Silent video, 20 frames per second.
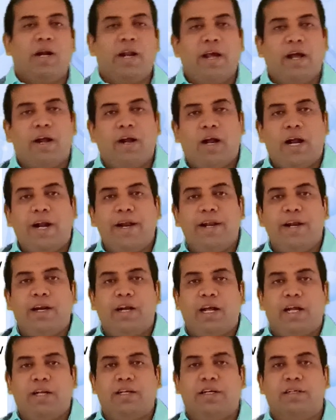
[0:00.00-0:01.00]
added
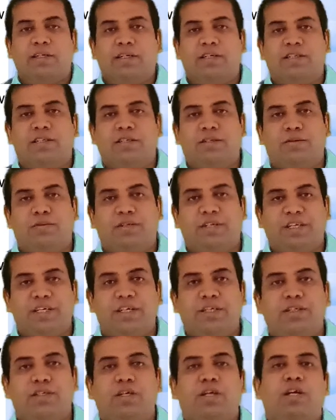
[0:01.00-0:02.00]
at the third
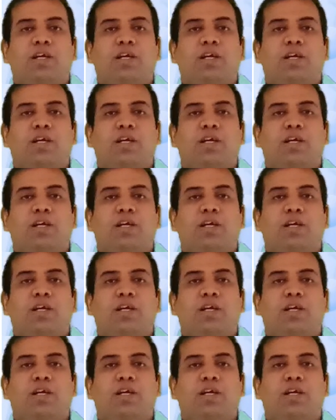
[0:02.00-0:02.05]
stage